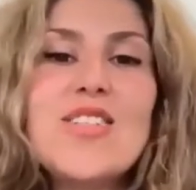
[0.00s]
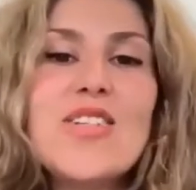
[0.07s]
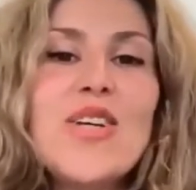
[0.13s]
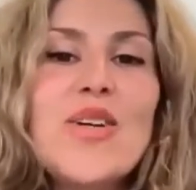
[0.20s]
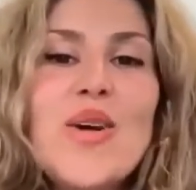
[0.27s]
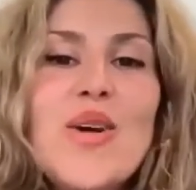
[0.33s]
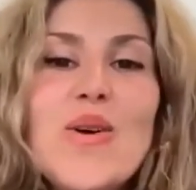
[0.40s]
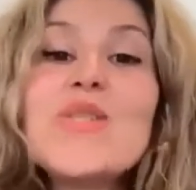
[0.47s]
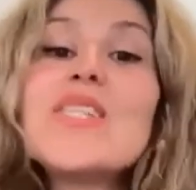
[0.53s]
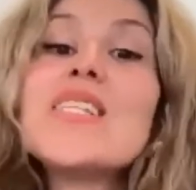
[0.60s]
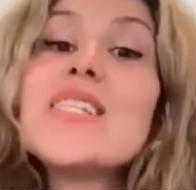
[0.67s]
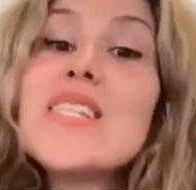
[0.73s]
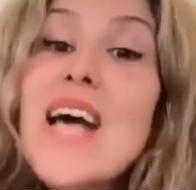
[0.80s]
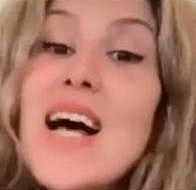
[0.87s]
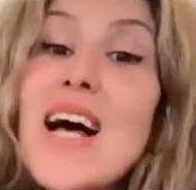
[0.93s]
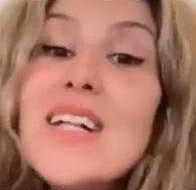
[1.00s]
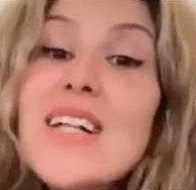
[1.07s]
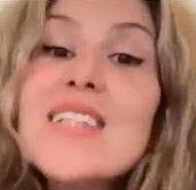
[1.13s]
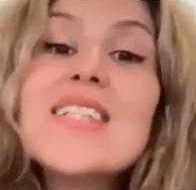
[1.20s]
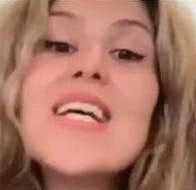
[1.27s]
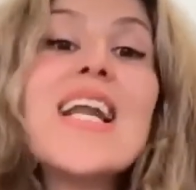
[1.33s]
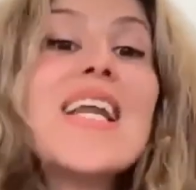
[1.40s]
you know, sell the
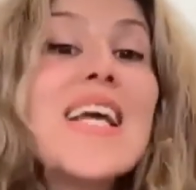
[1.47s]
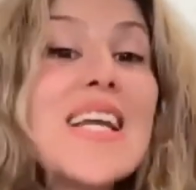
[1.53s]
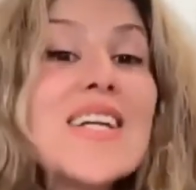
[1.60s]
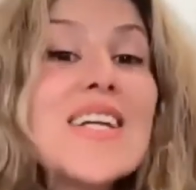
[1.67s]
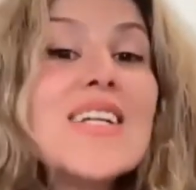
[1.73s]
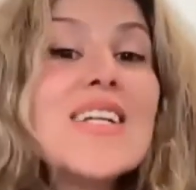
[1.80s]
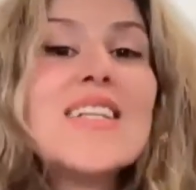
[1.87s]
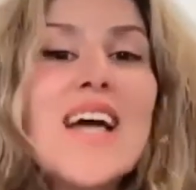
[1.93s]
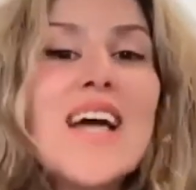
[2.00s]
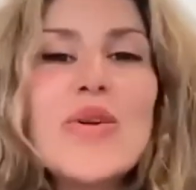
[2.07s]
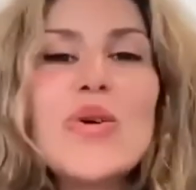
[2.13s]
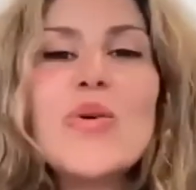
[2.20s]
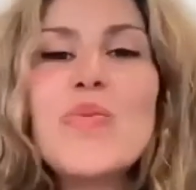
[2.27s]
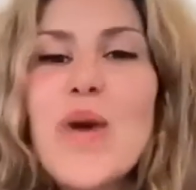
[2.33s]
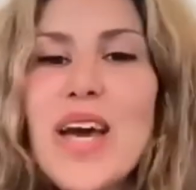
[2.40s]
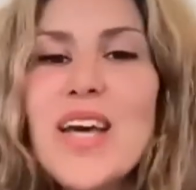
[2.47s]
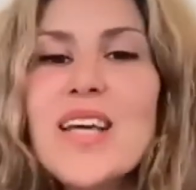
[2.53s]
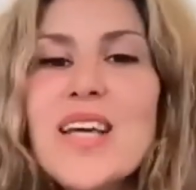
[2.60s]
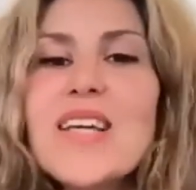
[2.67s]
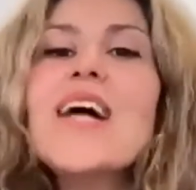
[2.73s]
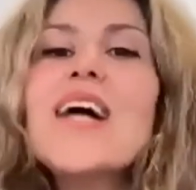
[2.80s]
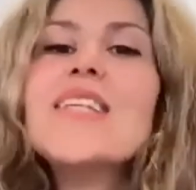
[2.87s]
little that you make,
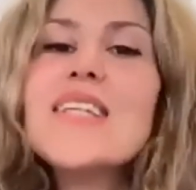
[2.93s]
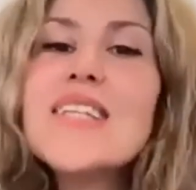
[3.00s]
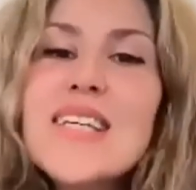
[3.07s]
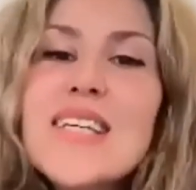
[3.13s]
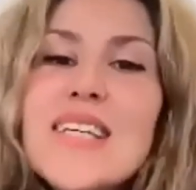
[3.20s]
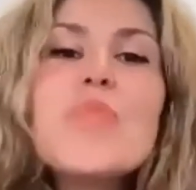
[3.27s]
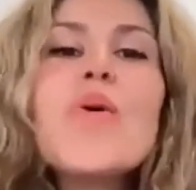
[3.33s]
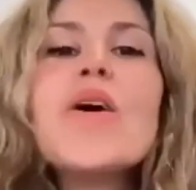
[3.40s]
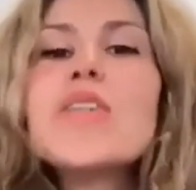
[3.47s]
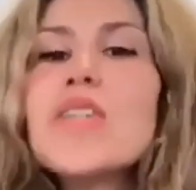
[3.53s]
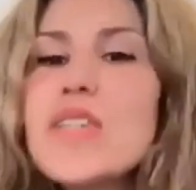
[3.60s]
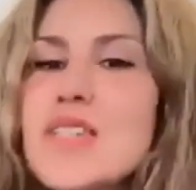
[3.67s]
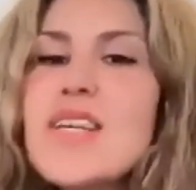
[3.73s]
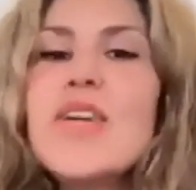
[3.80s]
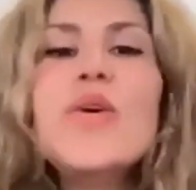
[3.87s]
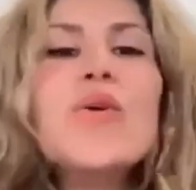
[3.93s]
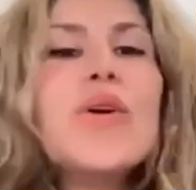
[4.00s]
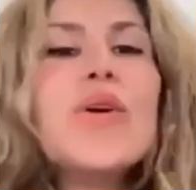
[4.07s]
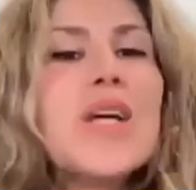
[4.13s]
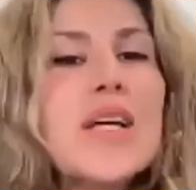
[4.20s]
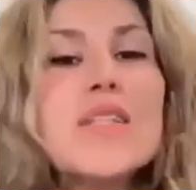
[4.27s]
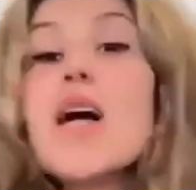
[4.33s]
and then keep on continuing
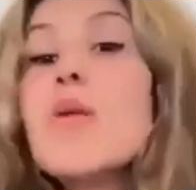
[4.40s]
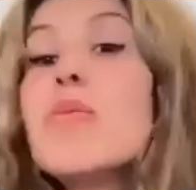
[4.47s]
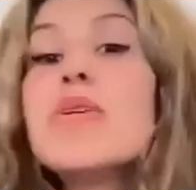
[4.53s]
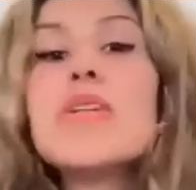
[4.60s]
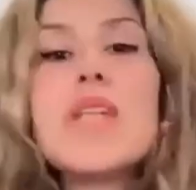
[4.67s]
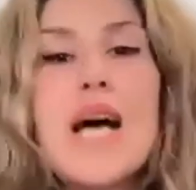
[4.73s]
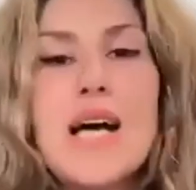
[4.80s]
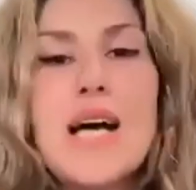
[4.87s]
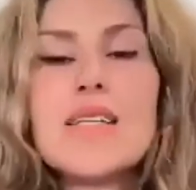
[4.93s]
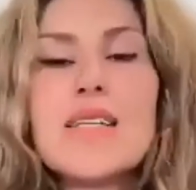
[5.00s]
and double that.